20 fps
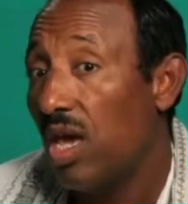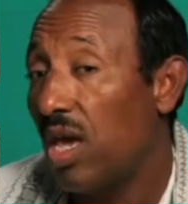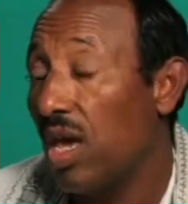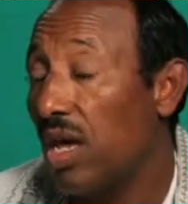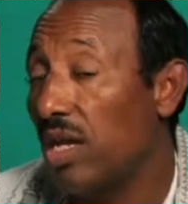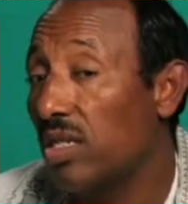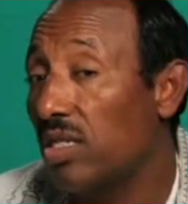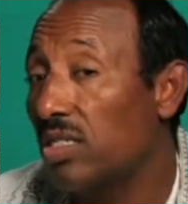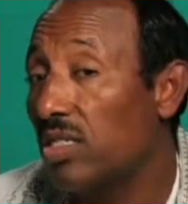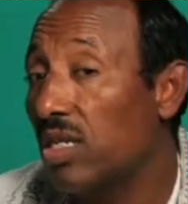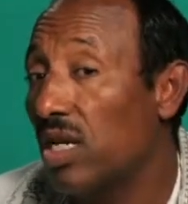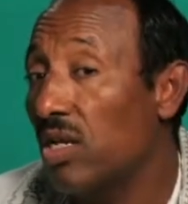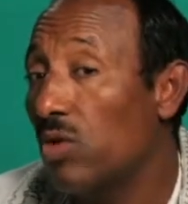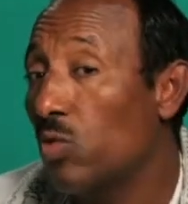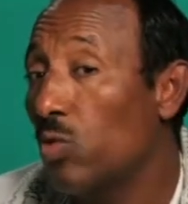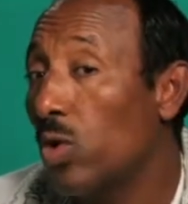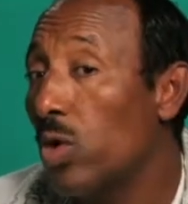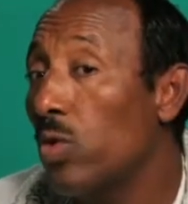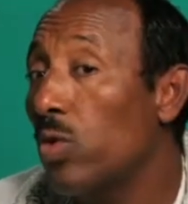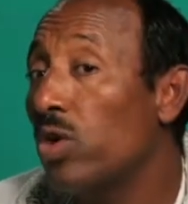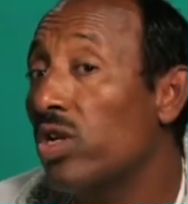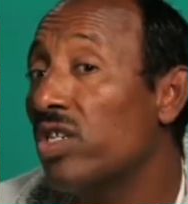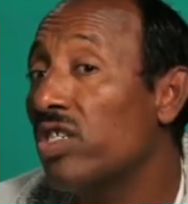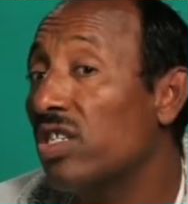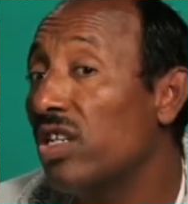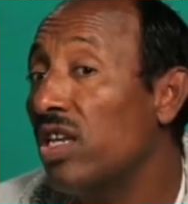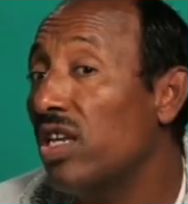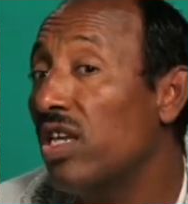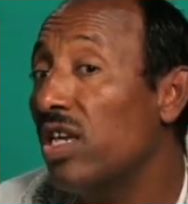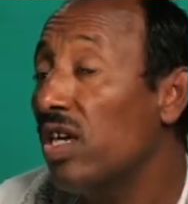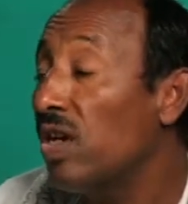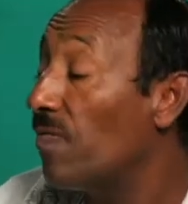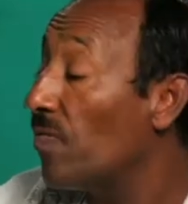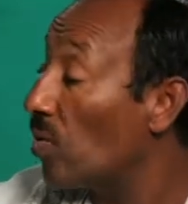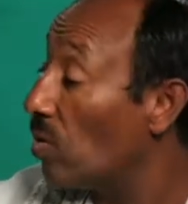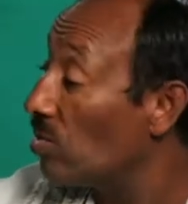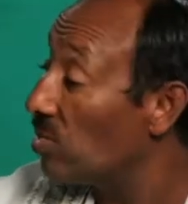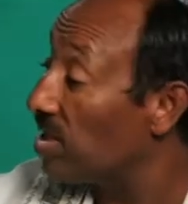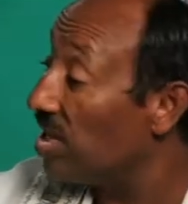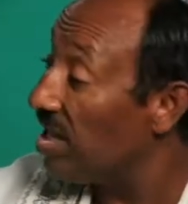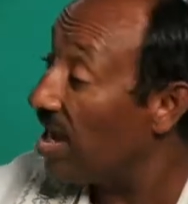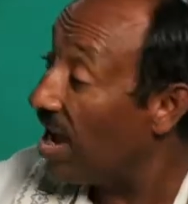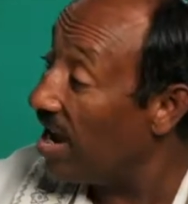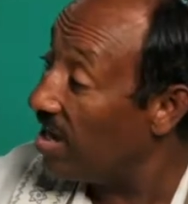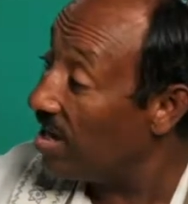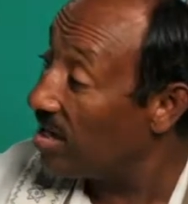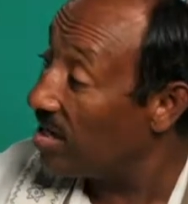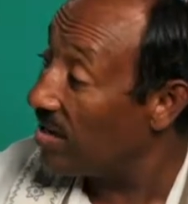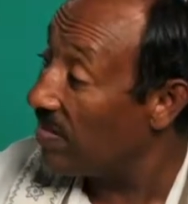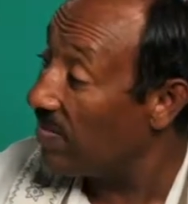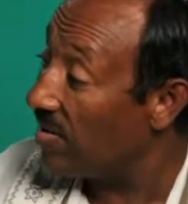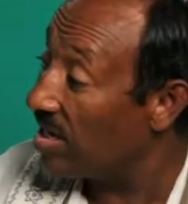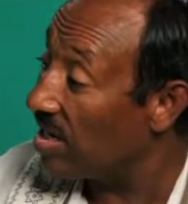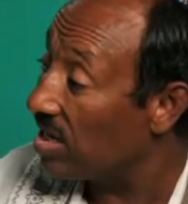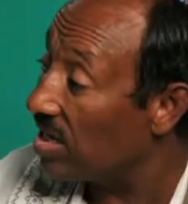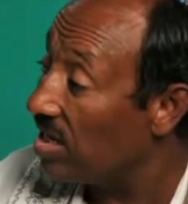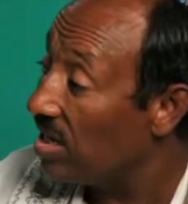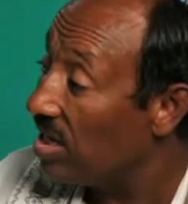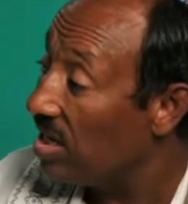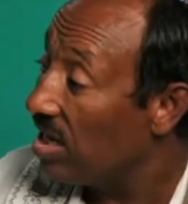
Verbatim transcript: And then we were drinking from the Nile River.